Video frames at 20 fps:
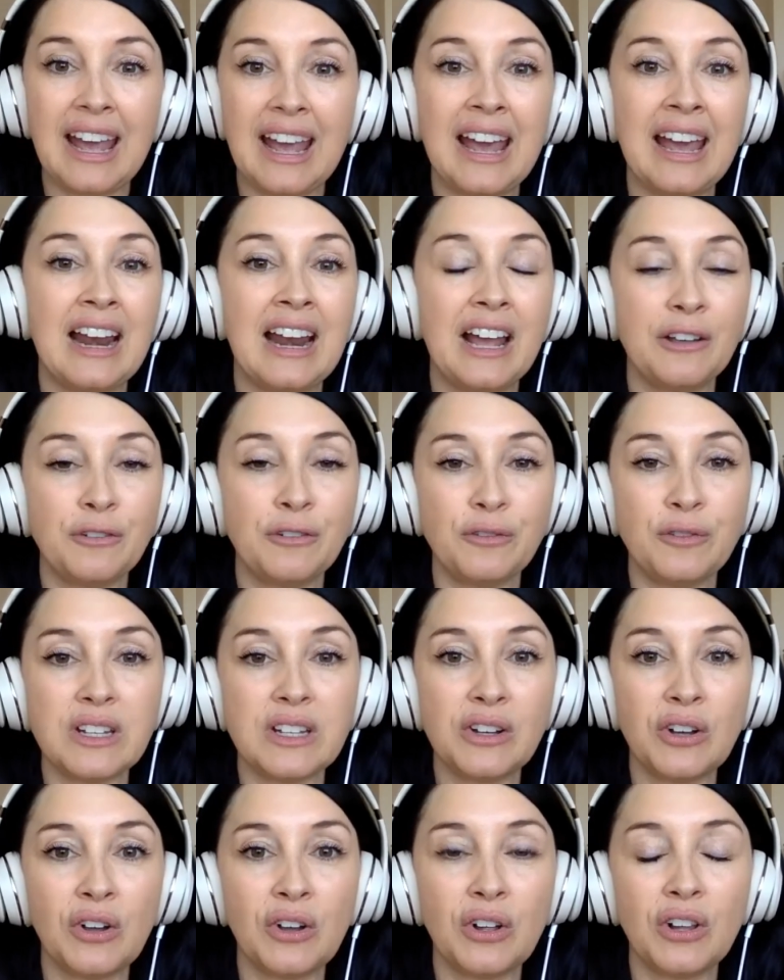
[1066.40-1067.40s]
And I
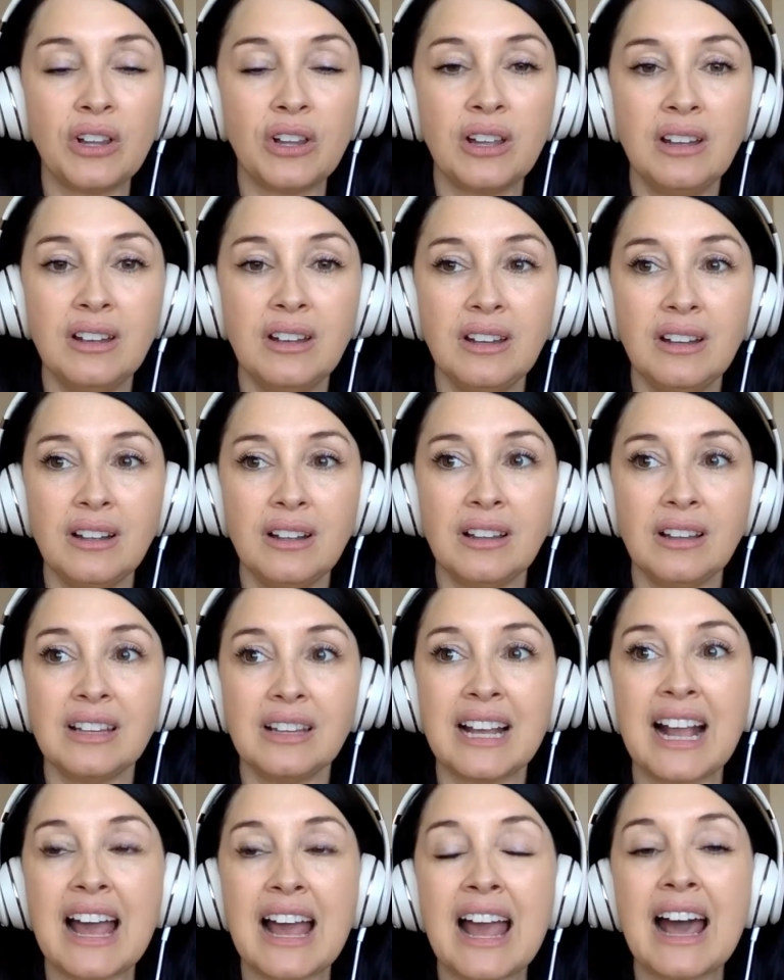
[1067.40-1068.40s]
feel
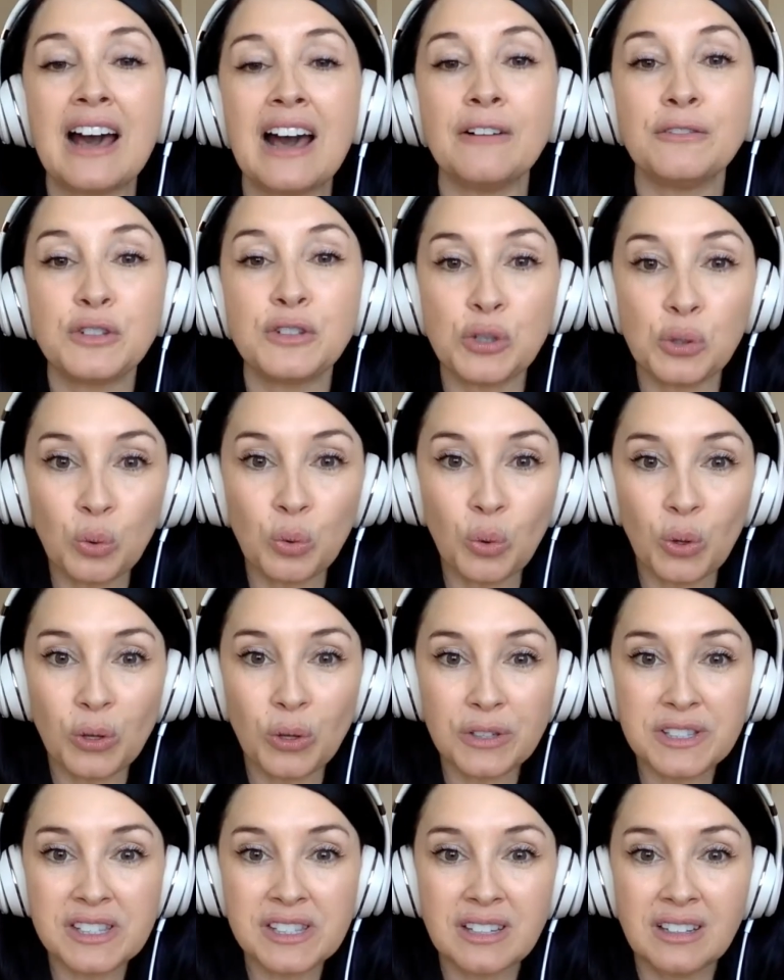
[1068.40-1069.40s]
like I have
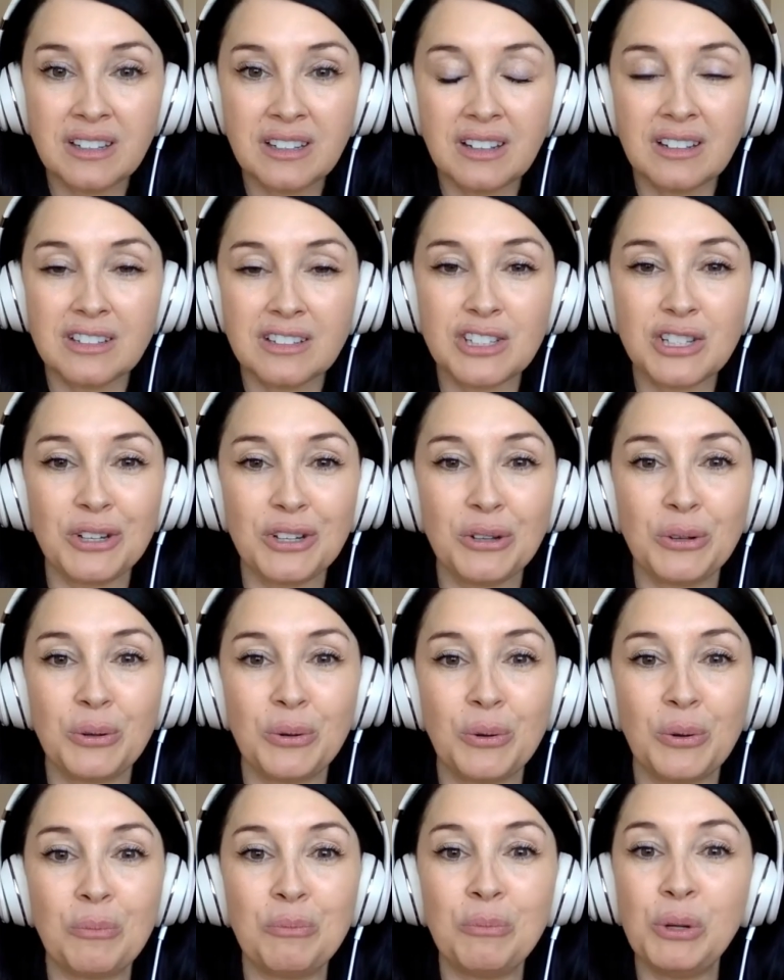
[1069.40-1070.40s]
tools
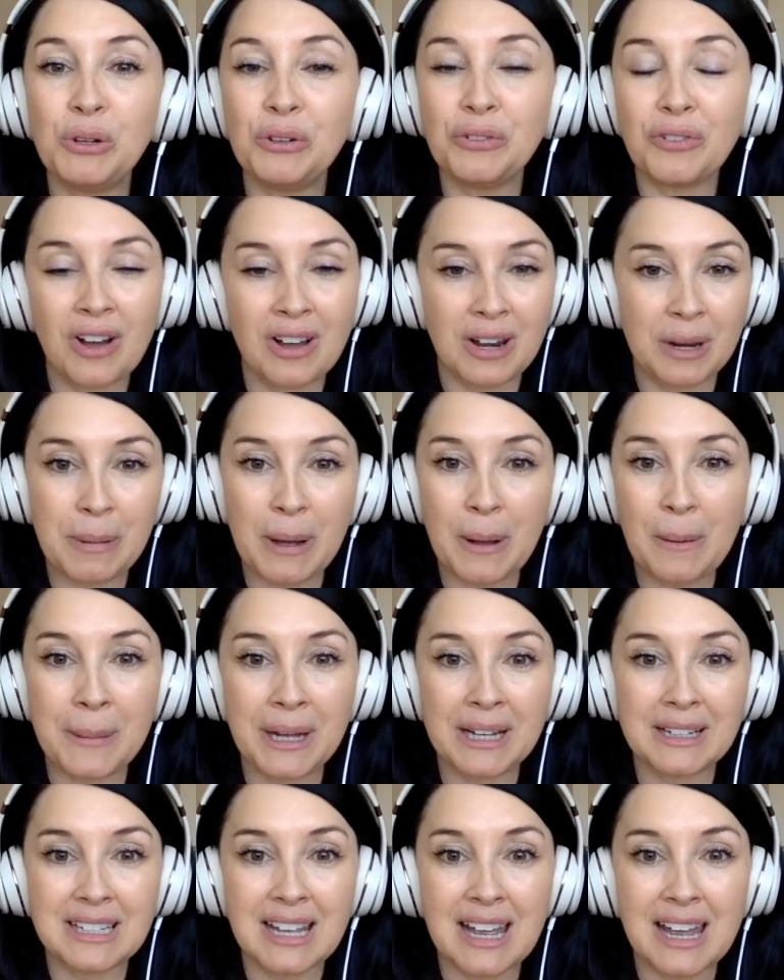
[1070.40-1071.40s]
to move on about
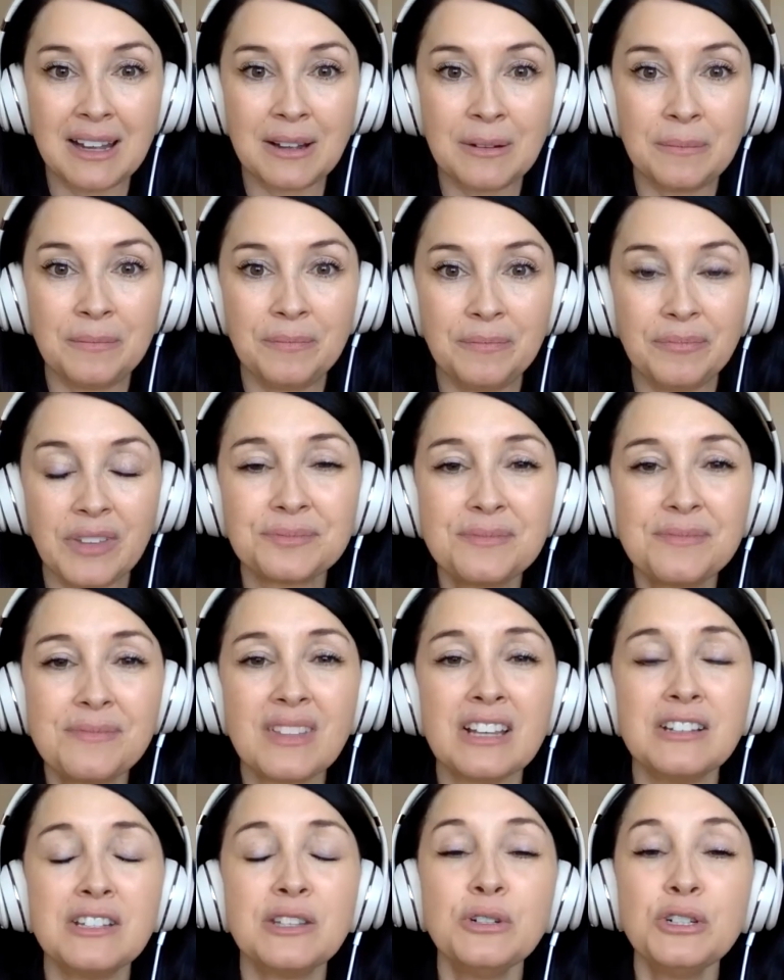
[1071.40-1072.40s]
my day.
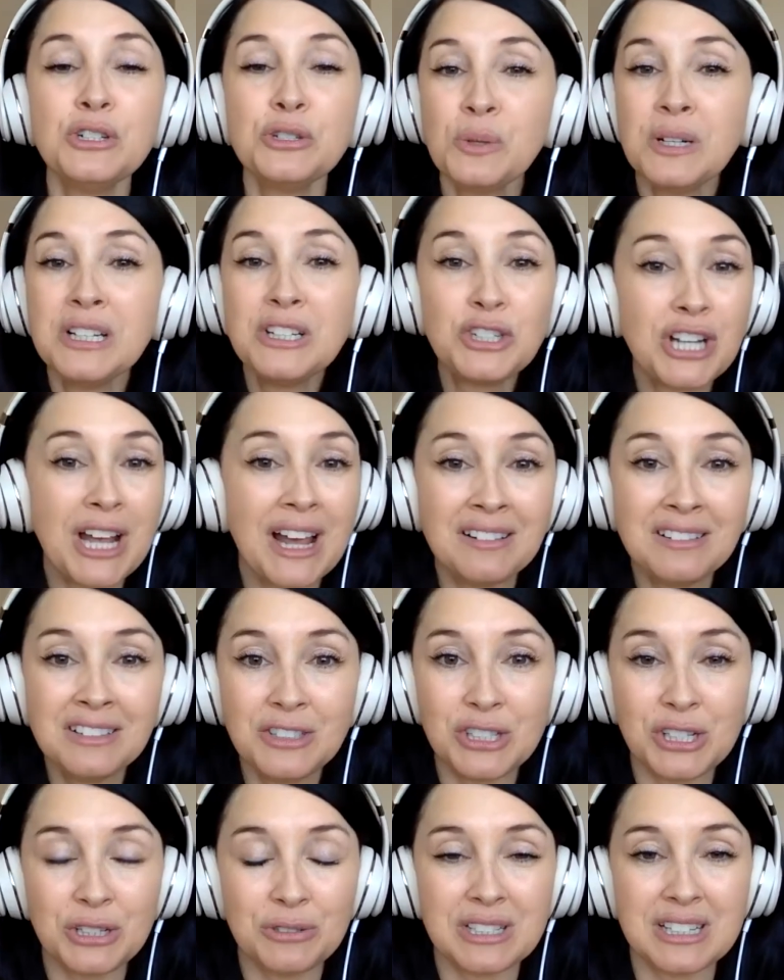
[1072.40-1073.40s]
So I just want to
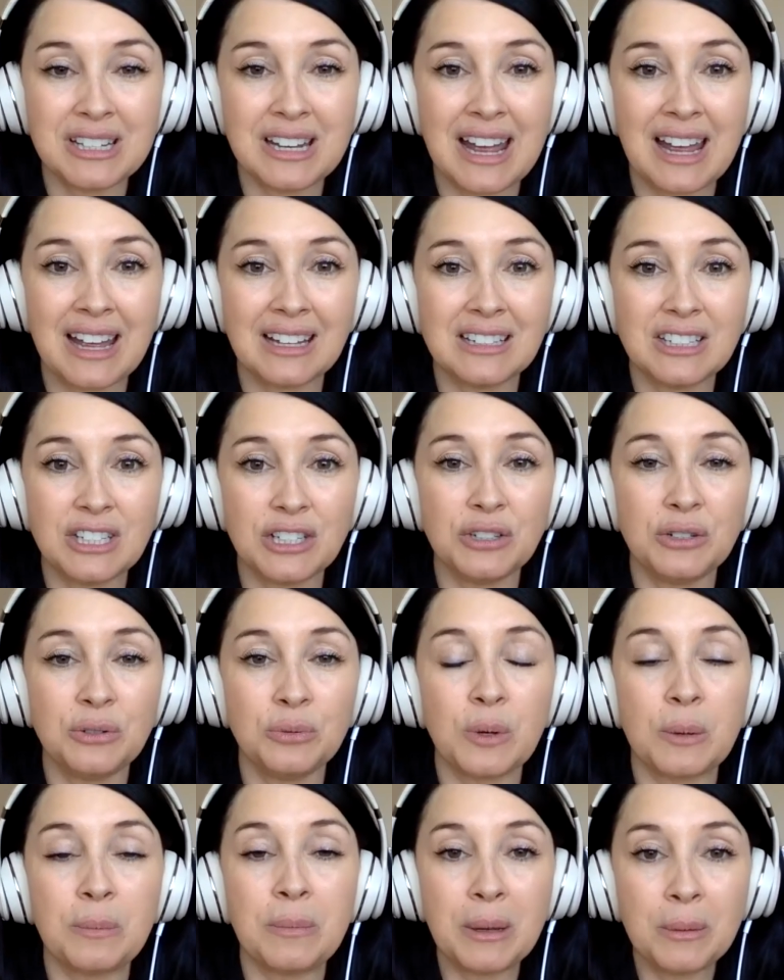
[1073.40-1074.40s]
challenge you today to
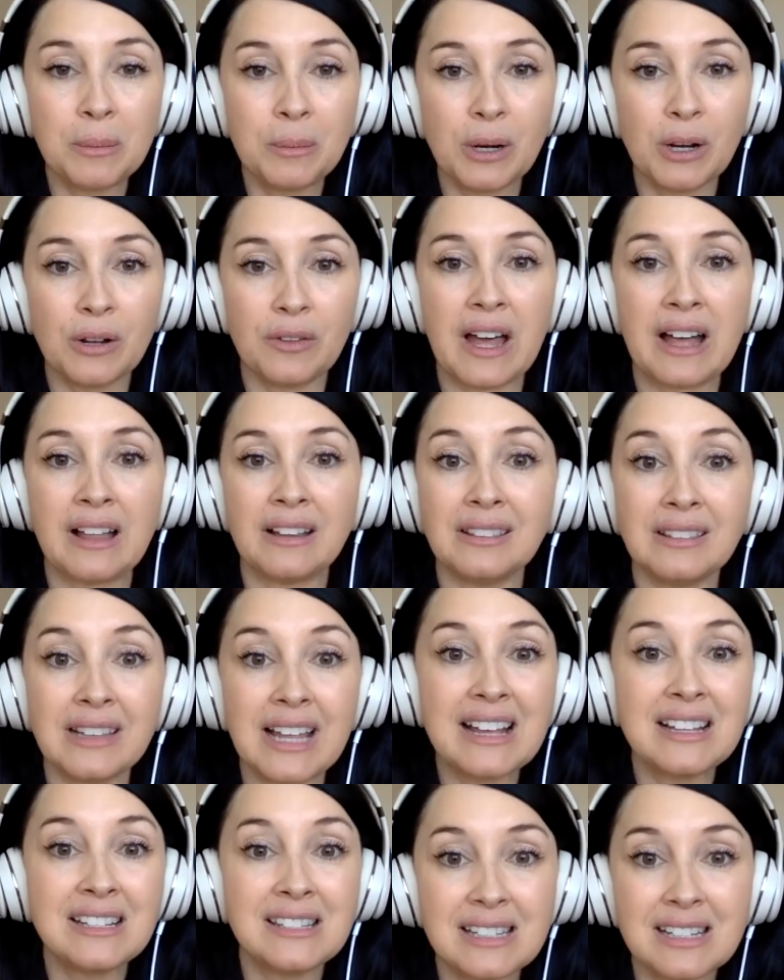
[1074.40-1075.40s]
remember that
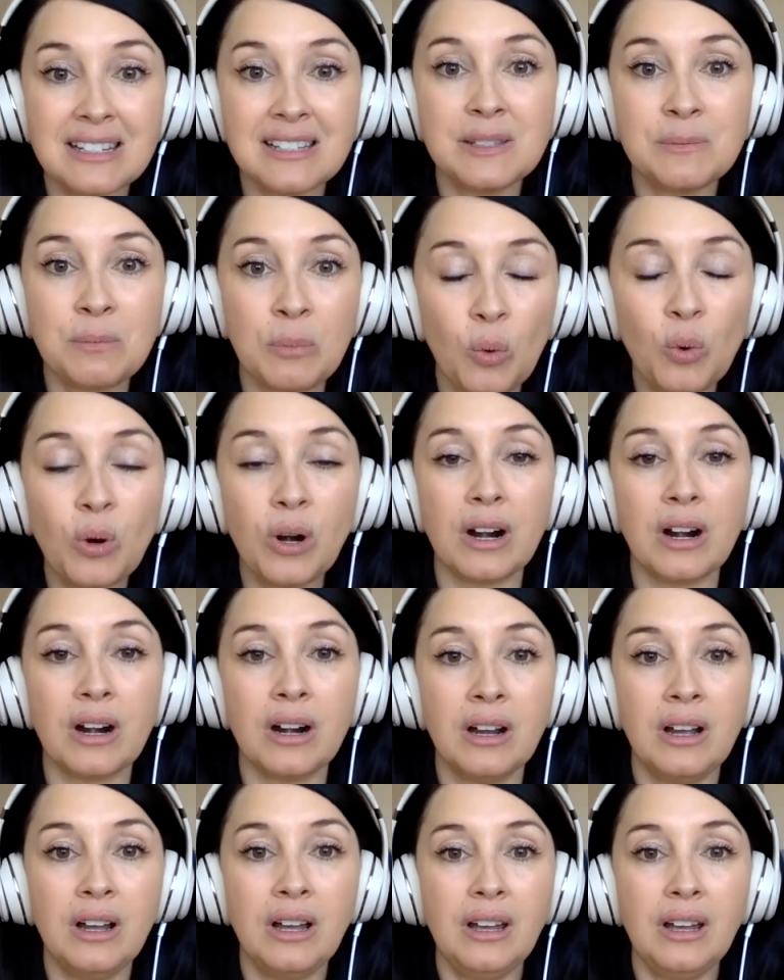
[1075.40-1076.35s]
less is more.